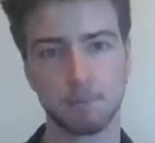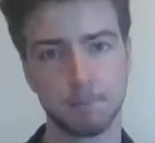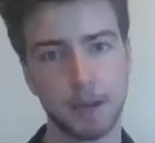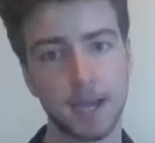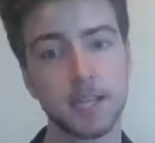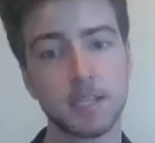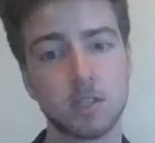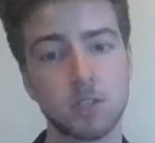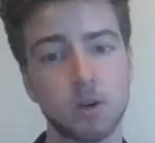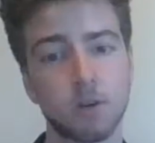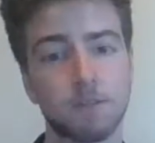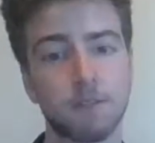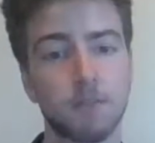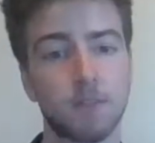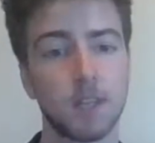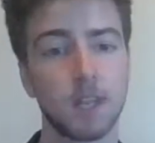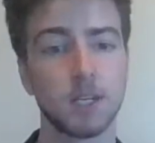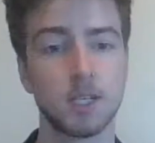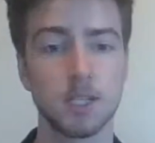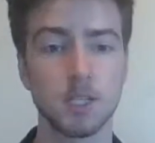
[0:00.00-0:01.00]
based off of
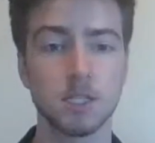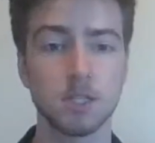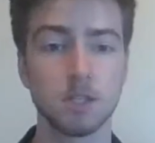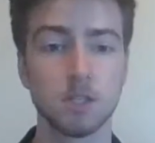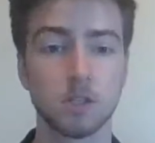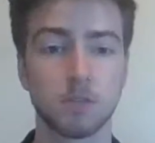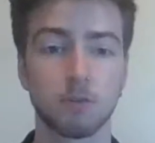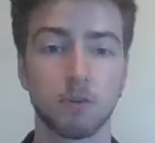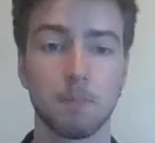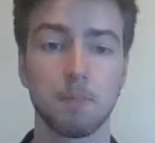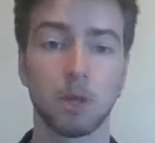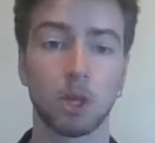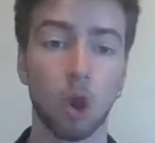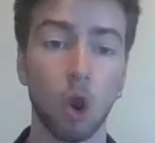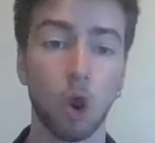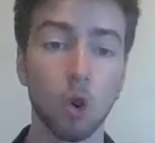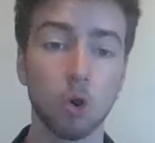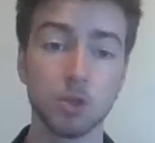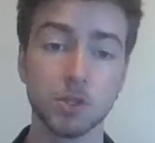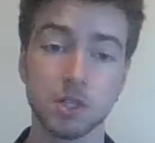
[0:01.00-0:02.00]
their distance from the
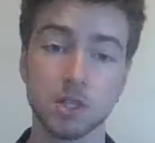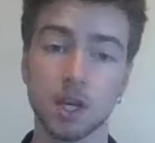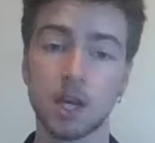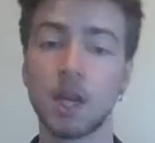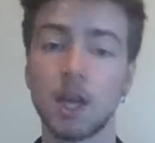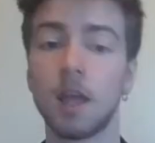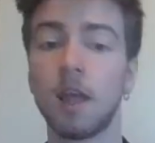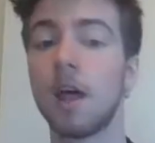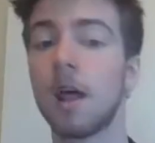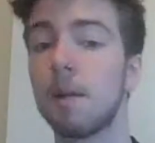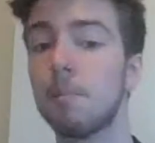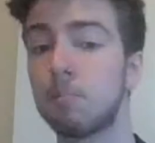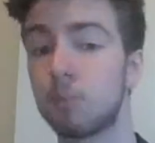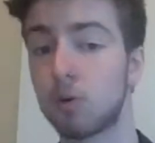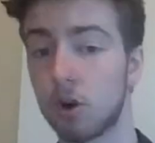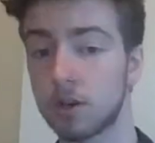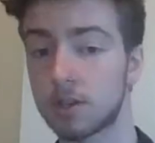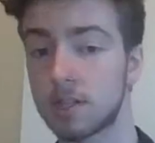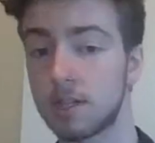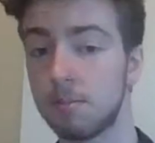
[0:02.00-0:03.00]
coast and
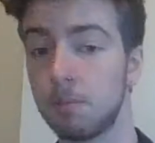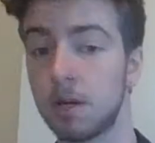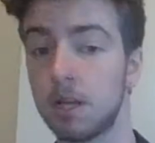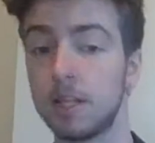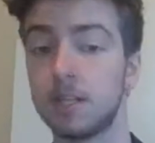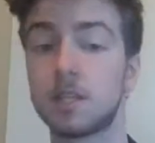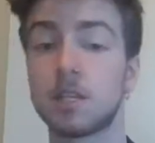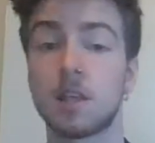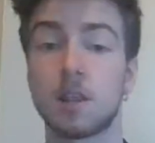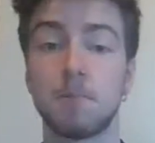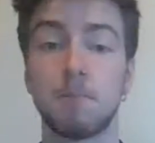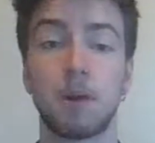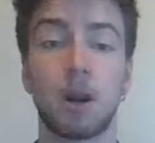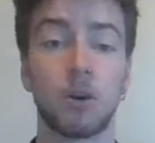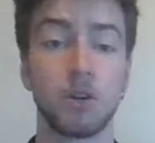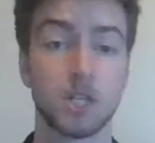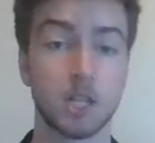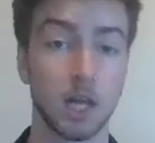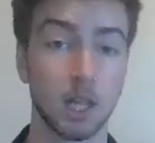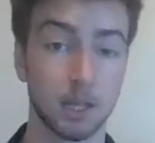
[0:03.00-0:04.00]
proximity to the
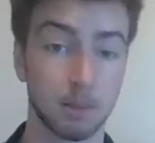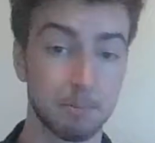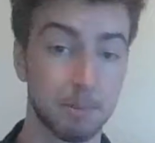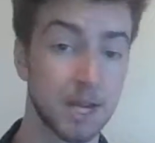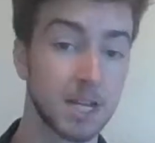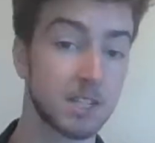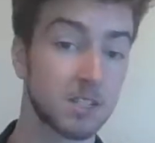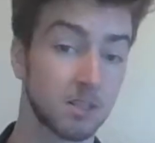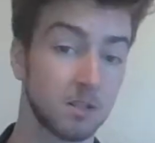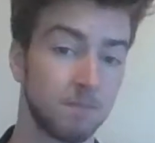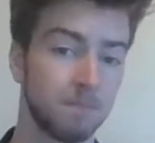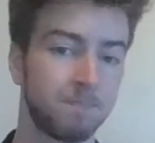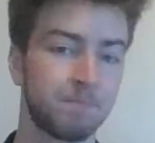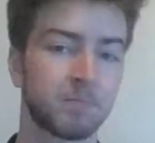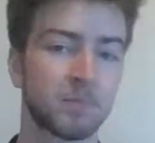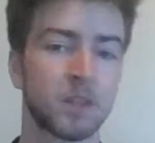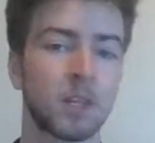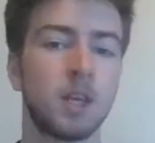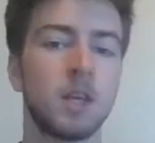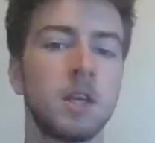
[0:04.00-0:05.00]
Murray-Darling Basin.
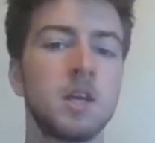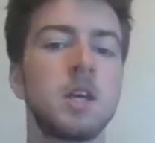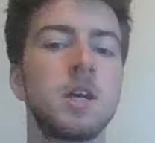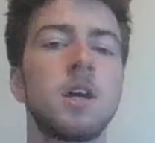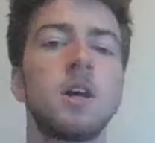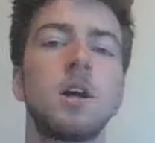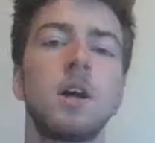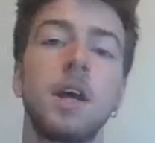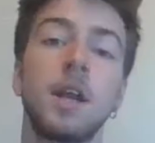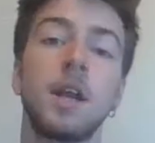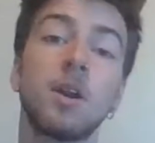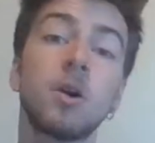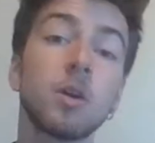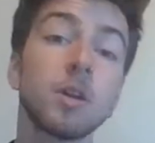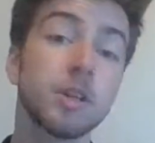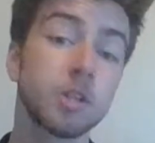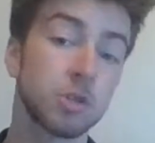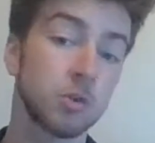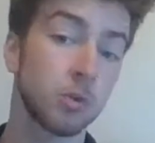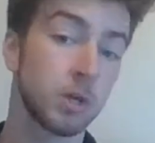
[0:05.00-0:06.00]
In
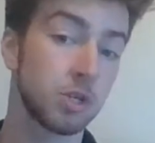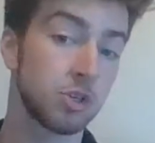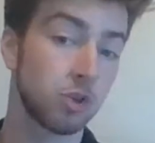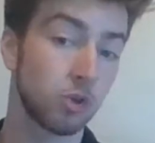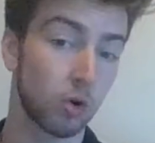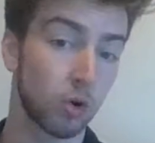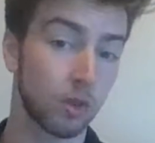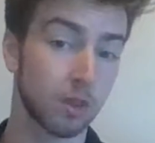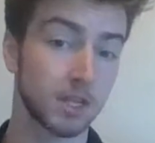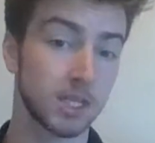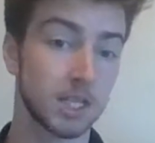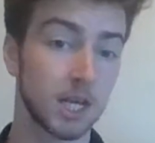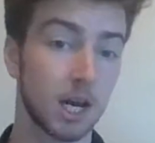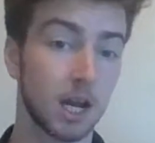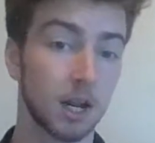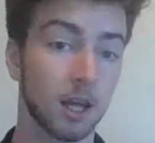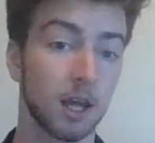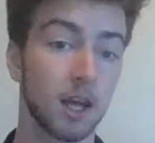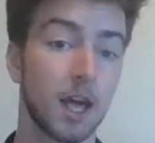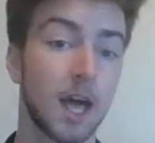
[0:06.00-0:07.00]
order to ensure the
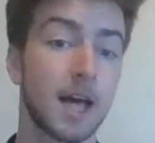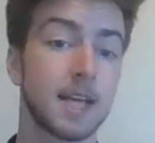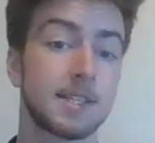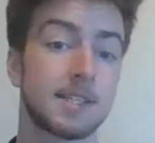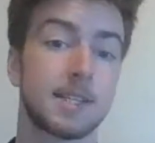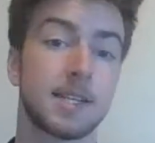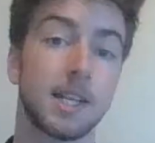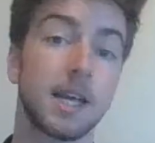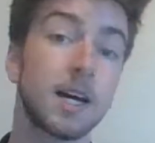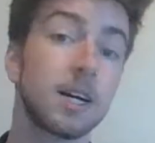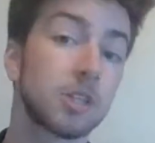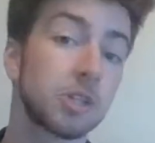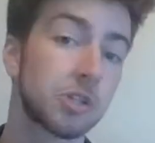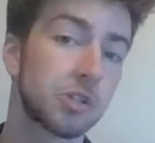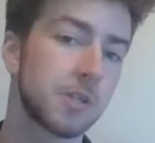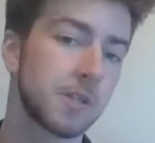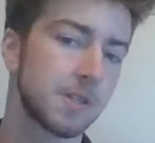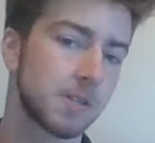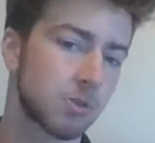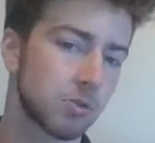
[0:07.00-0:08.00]
data has large
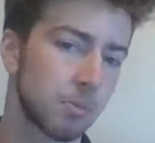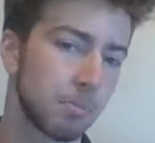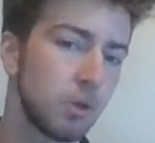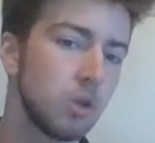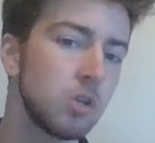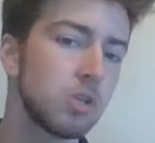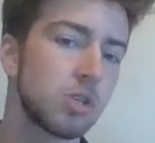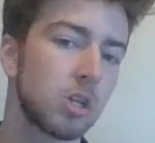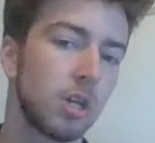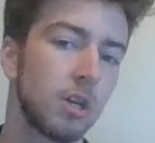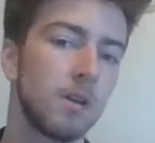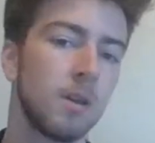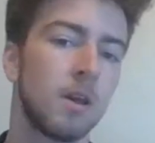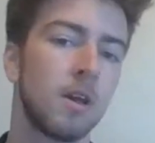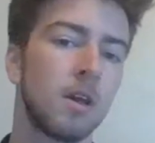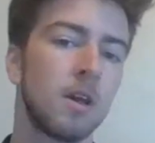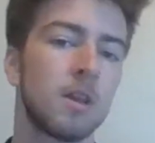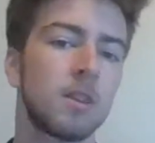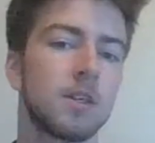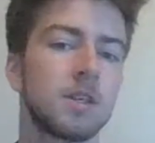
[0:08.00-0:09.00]
distribution,
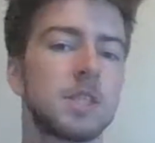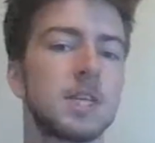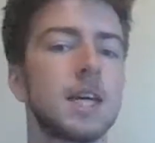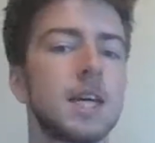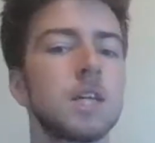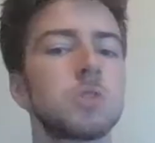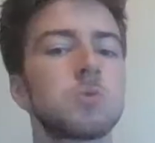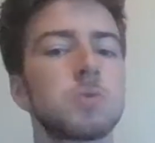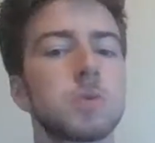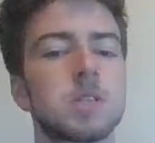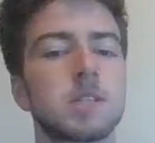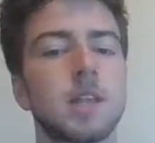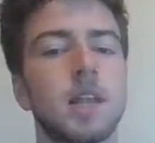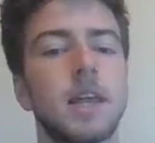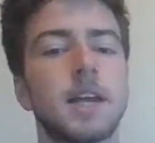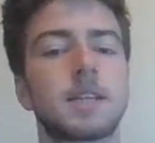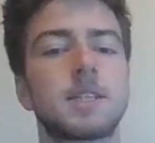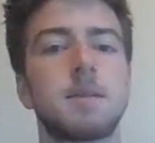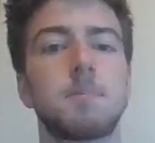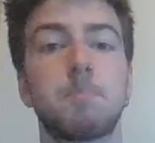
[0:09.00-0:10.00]
the towns were
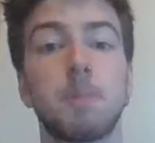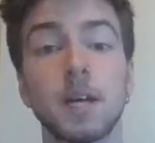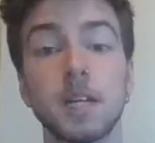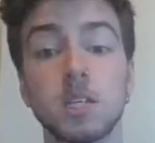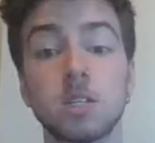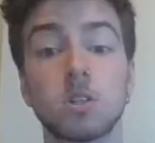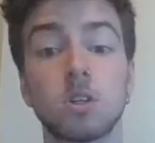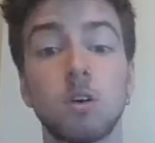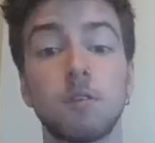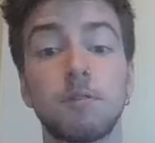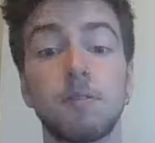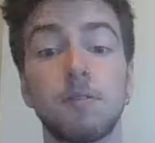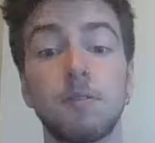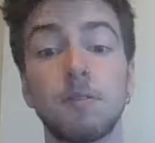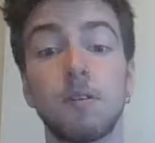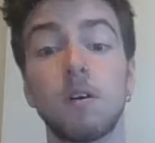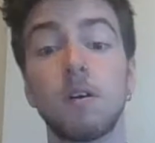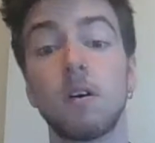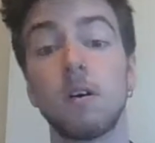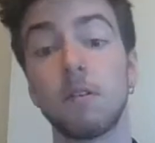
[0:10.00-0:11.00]
selected based off
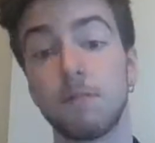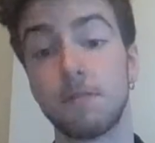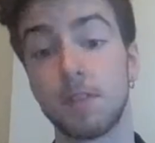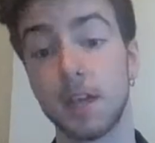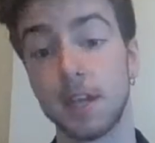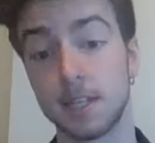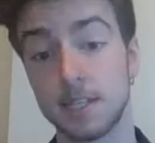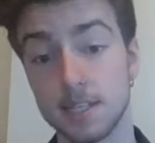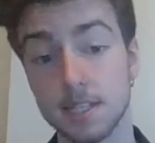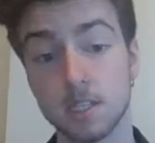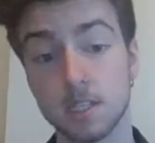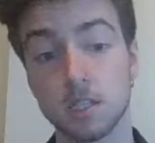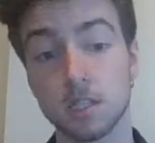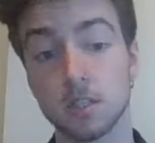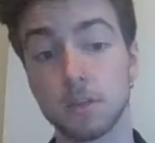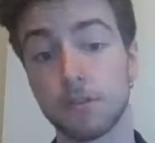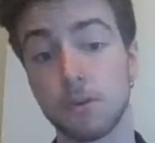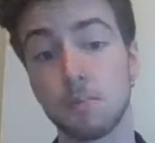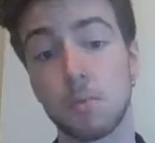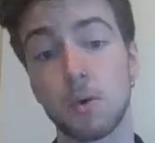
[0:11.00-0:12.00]
of their distance
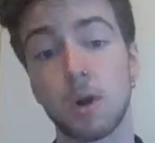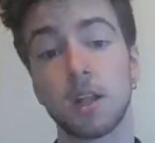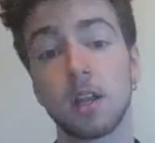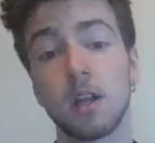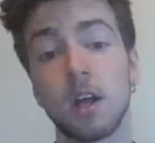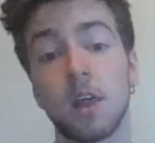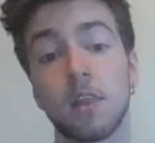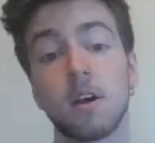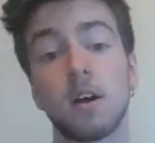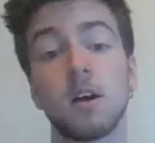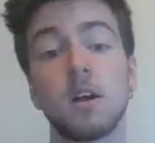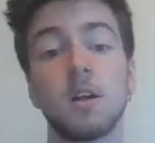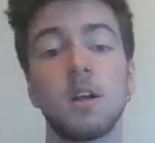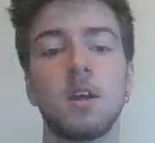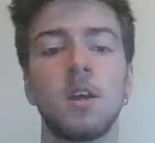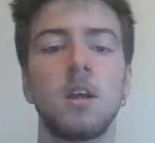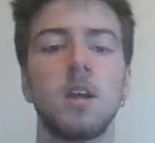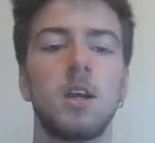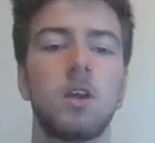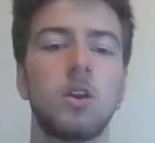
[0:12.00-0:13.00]
from one another
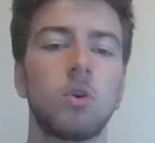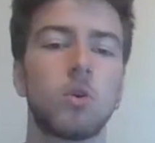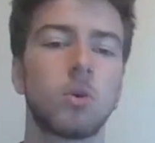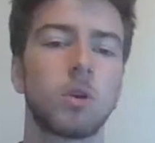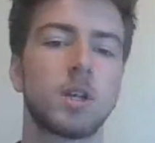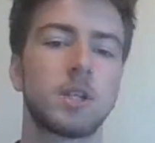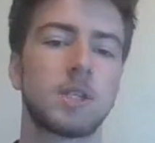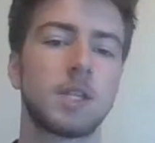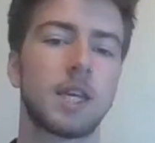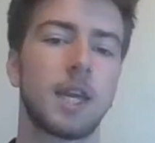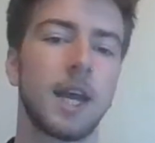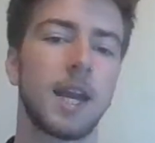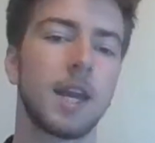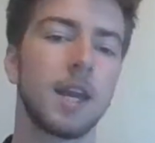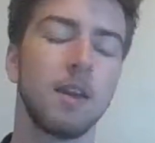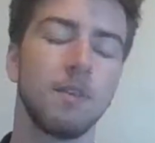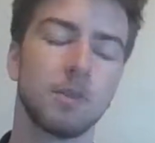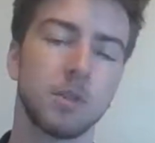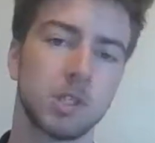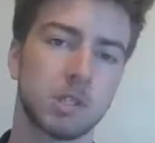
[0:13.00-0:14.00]
in order to get
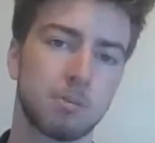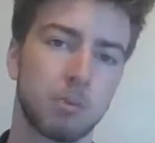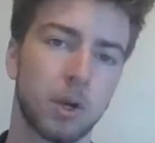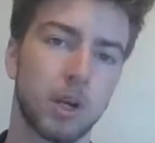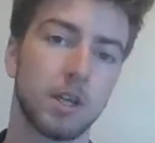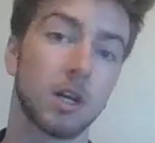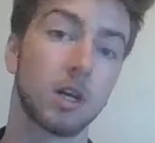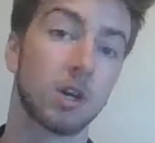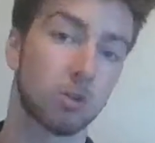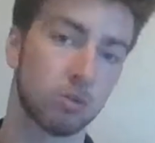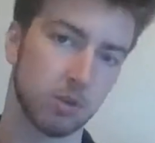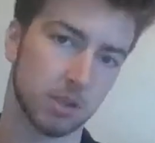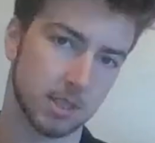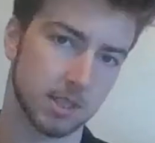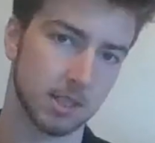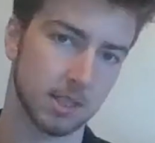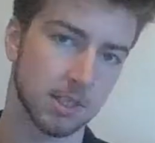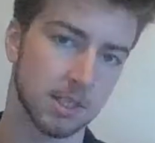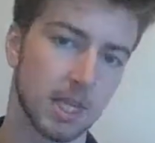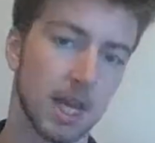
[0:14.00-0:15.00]
even spread across
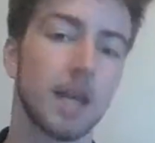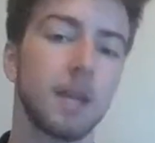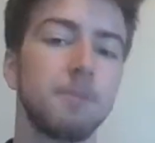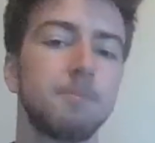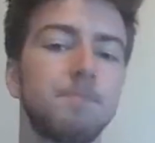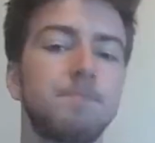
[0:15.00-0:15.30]
the state.